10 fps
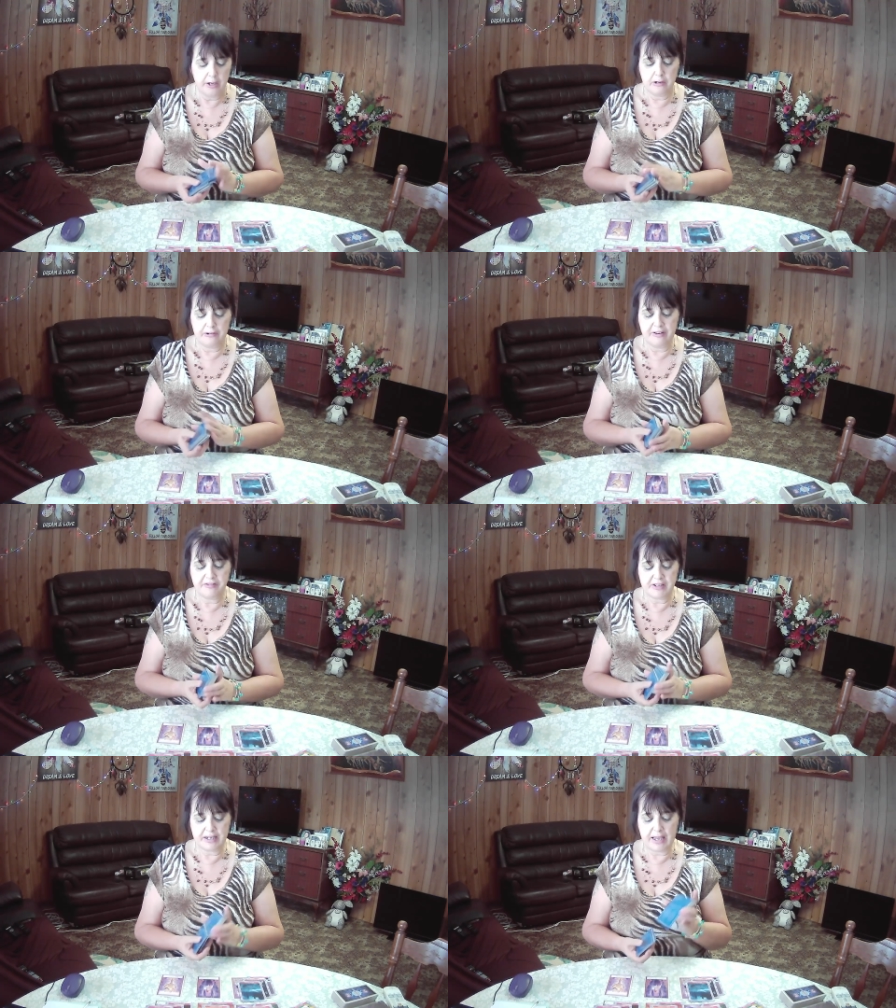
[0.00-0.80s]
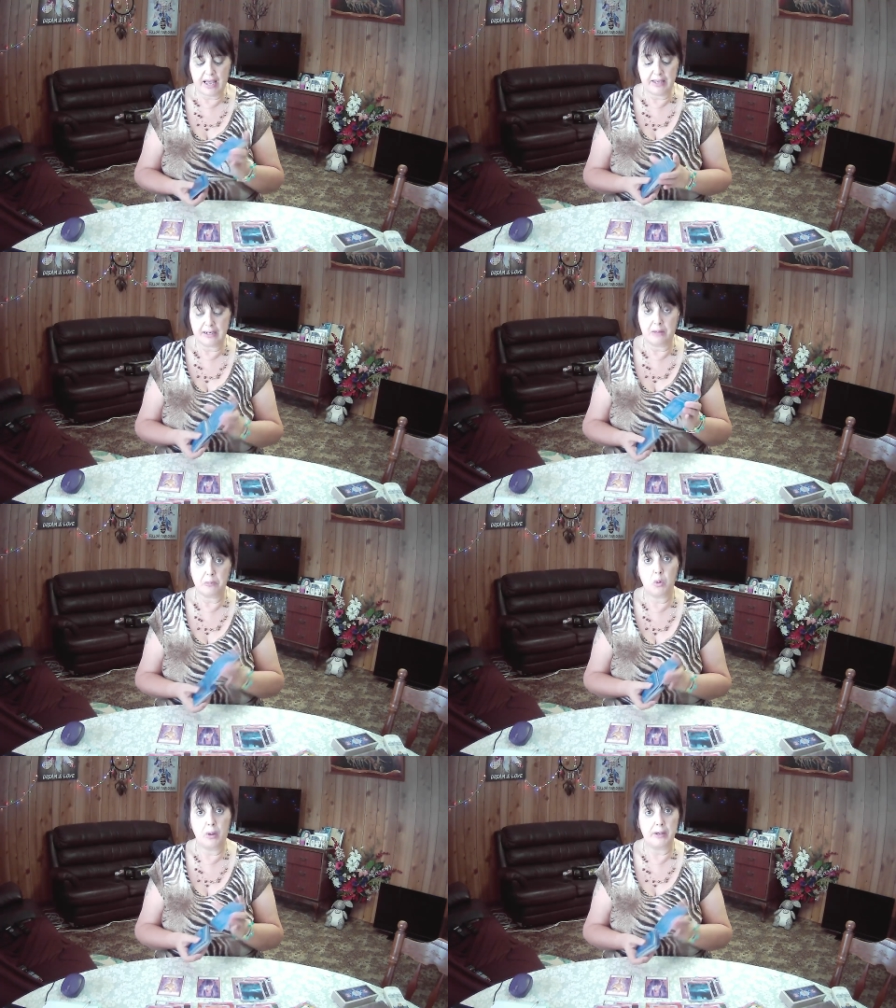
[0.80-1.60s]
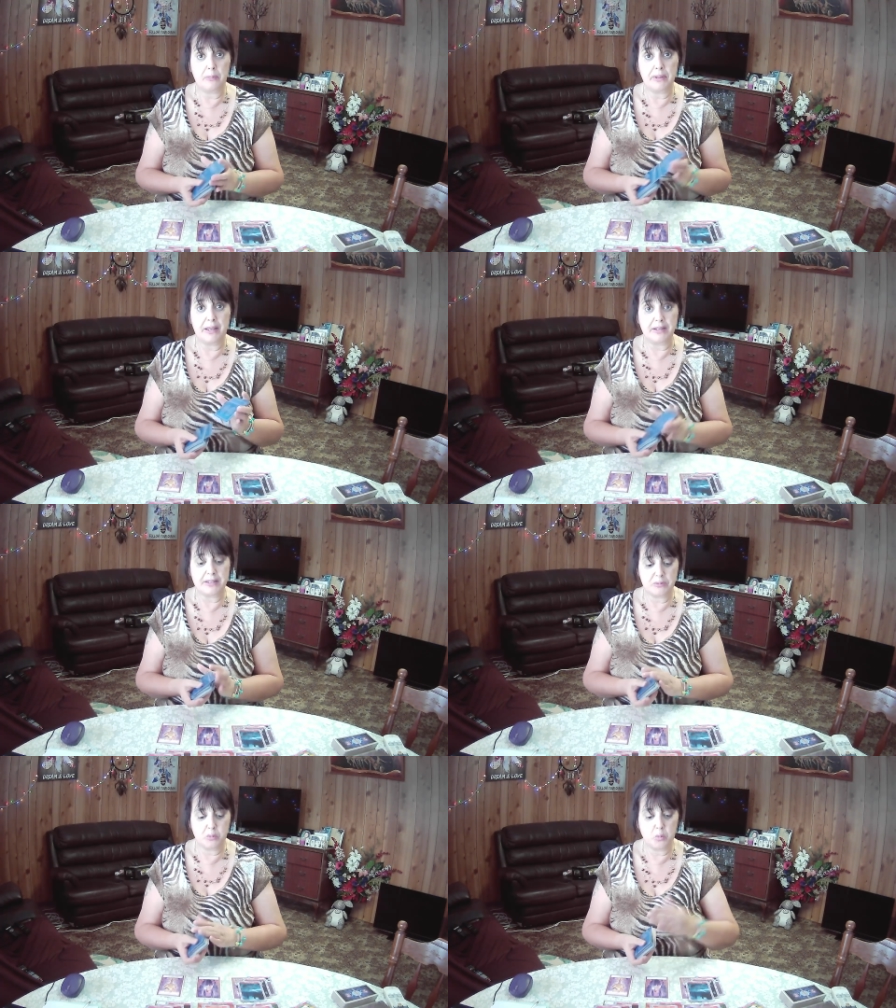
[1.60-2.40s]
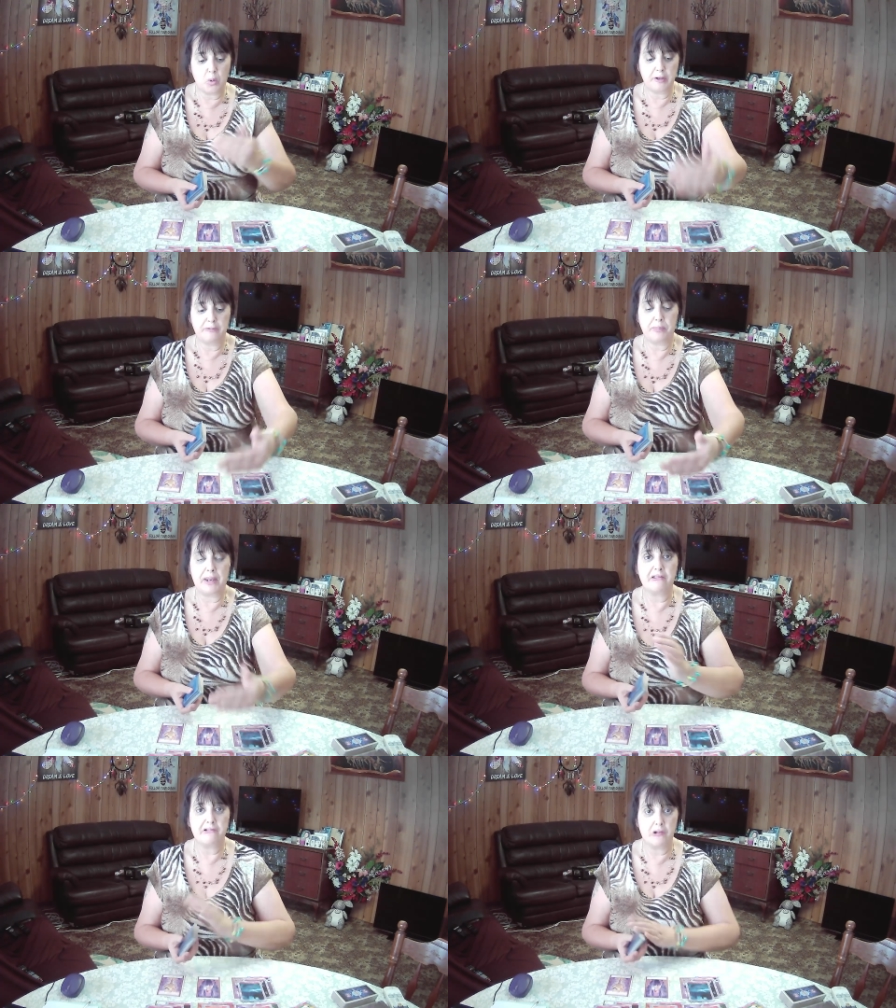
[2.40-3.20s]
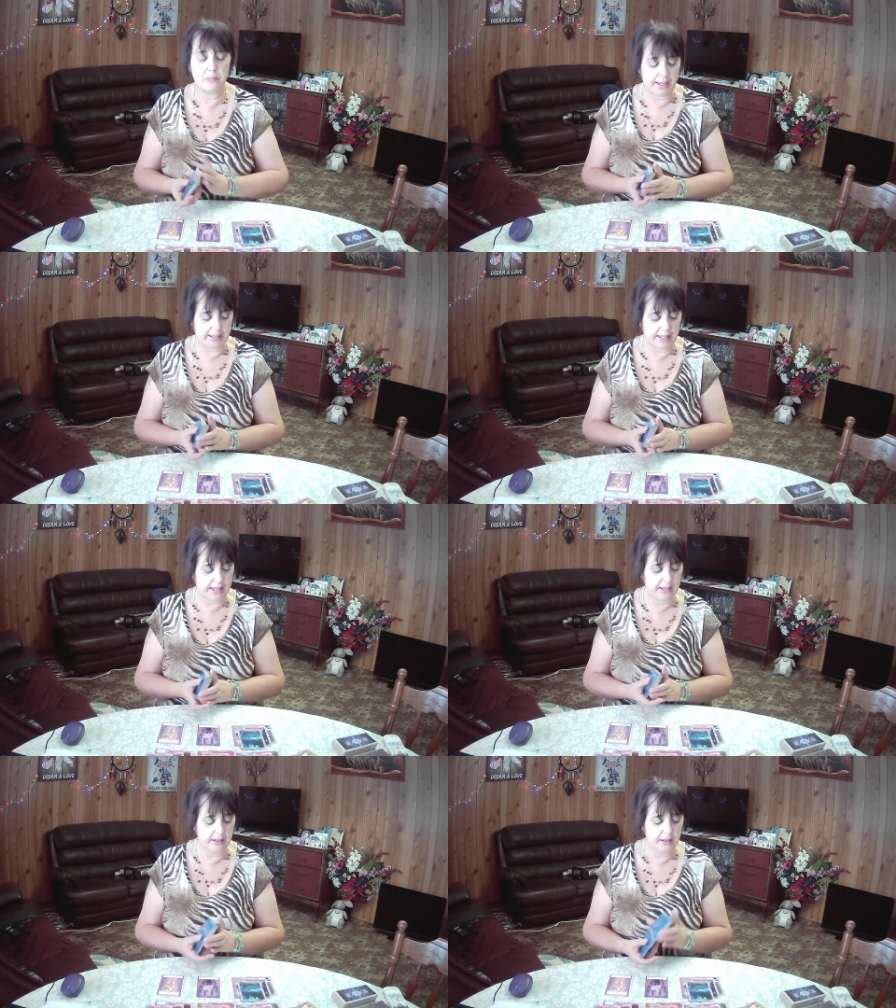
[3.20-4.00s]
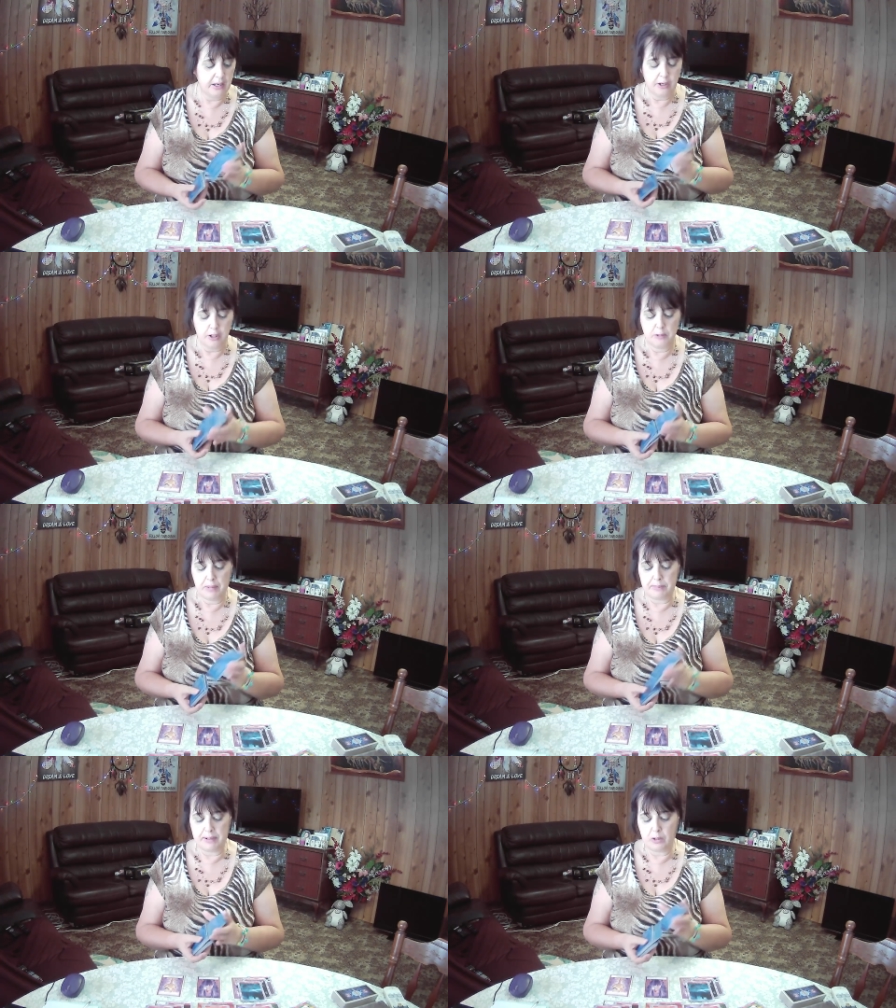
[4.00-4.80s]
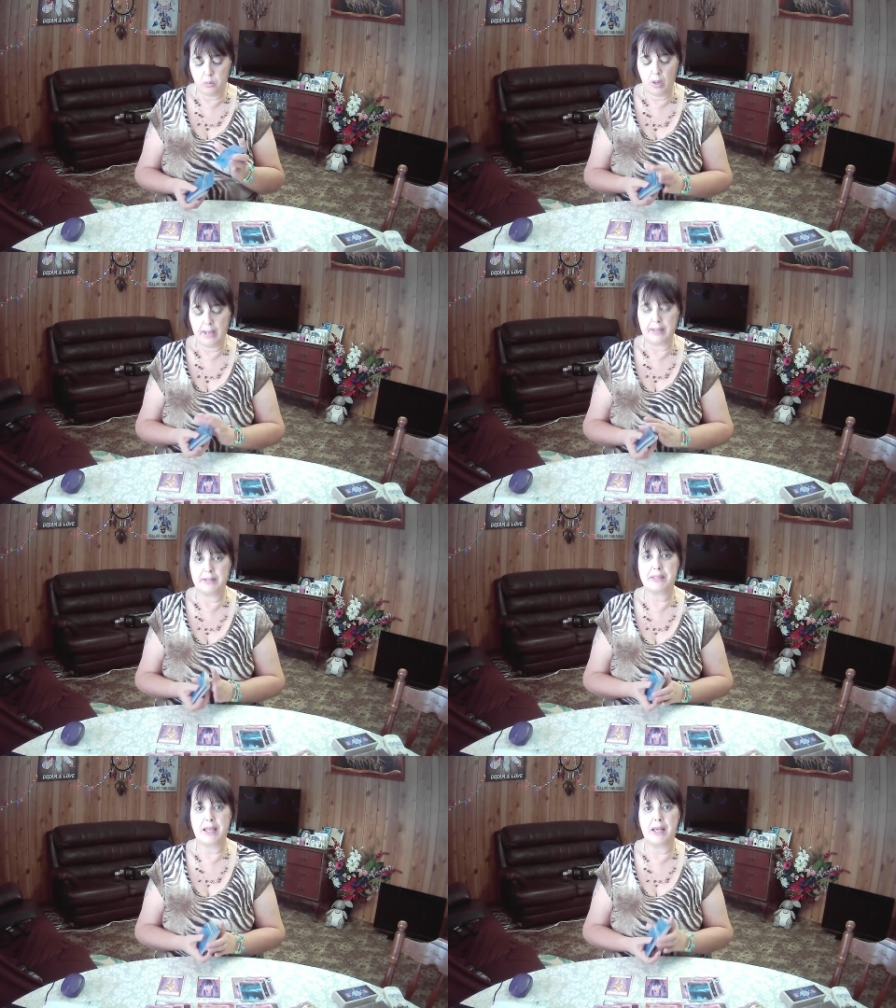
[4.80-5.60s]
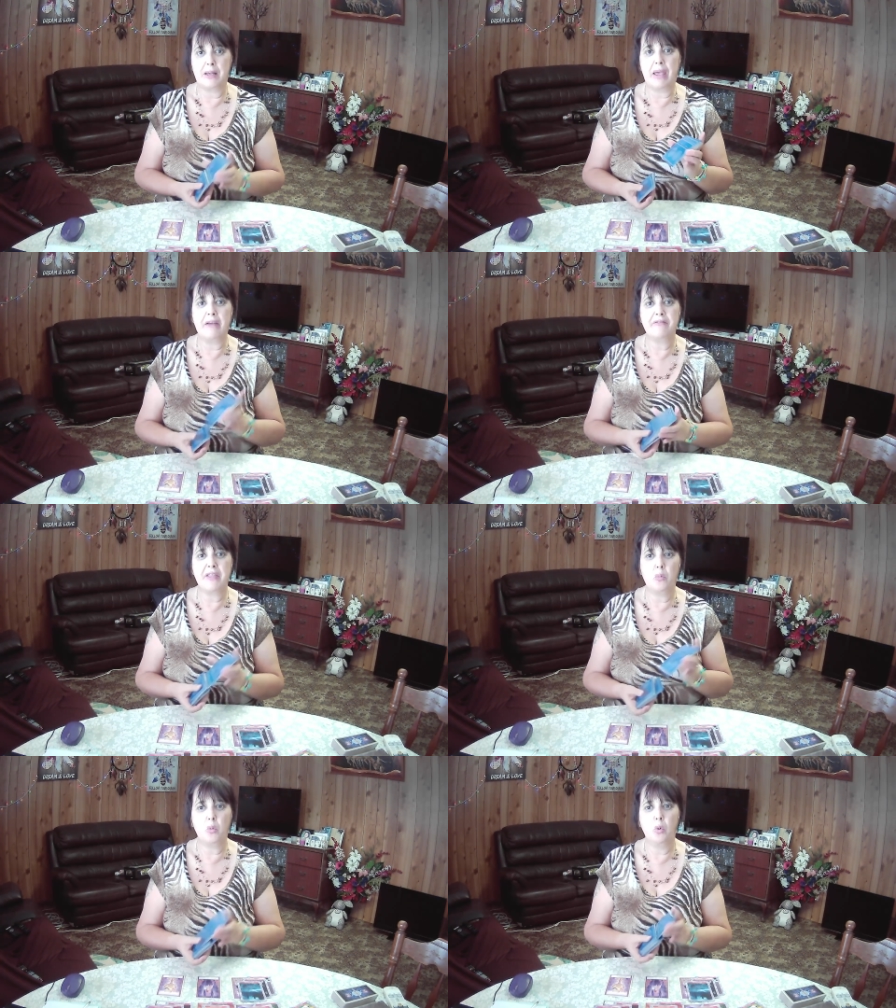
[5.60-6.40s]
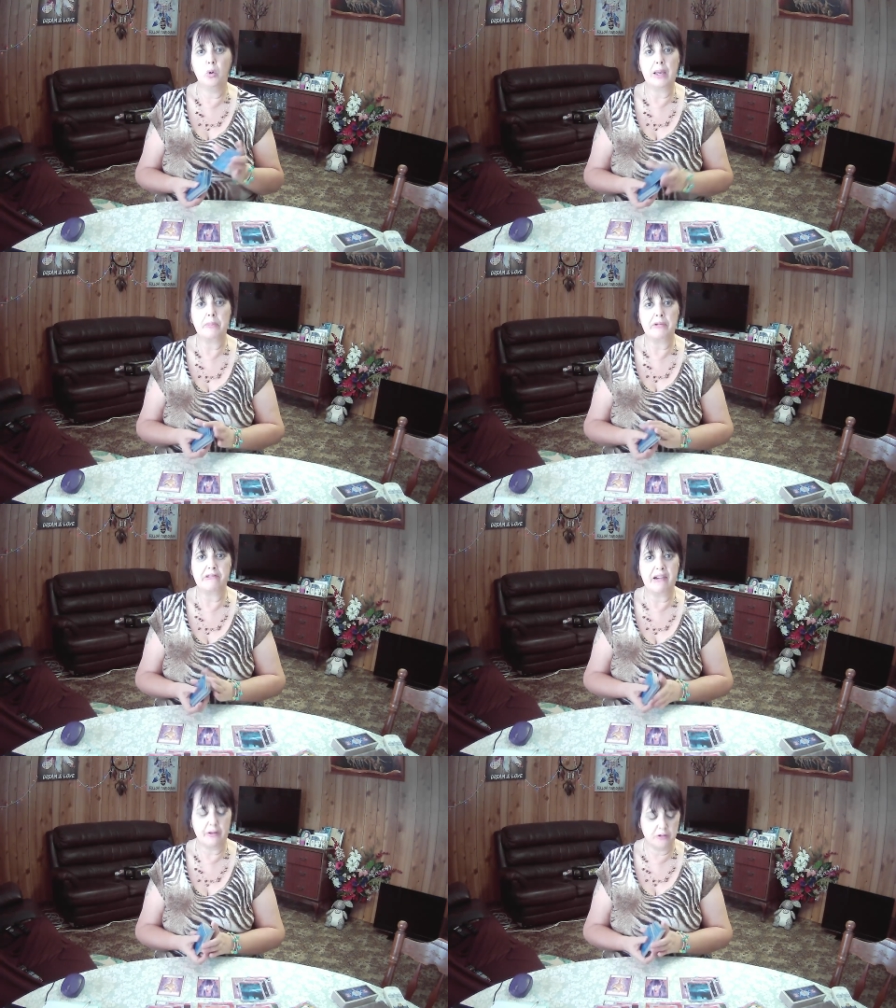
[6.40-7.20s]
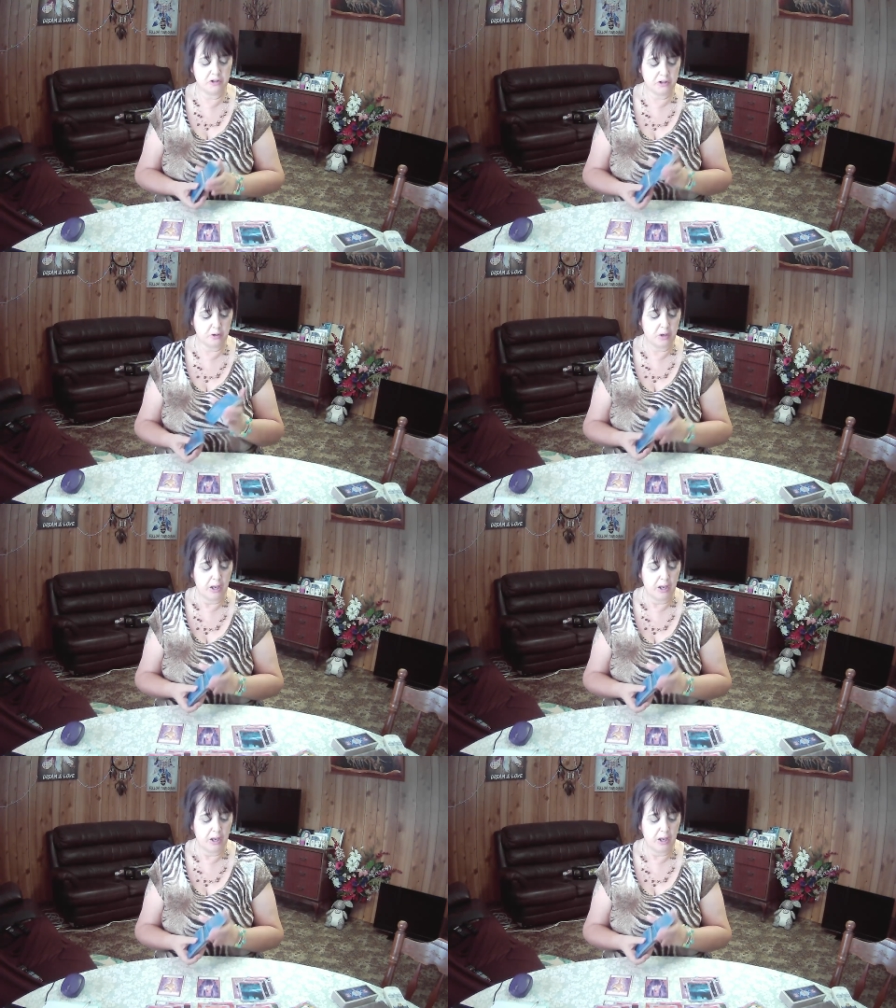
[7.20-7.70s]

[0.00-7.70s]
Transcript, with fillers: you lift your guard up quite a bit what you've been through back here you may be quite um, have that wall up around you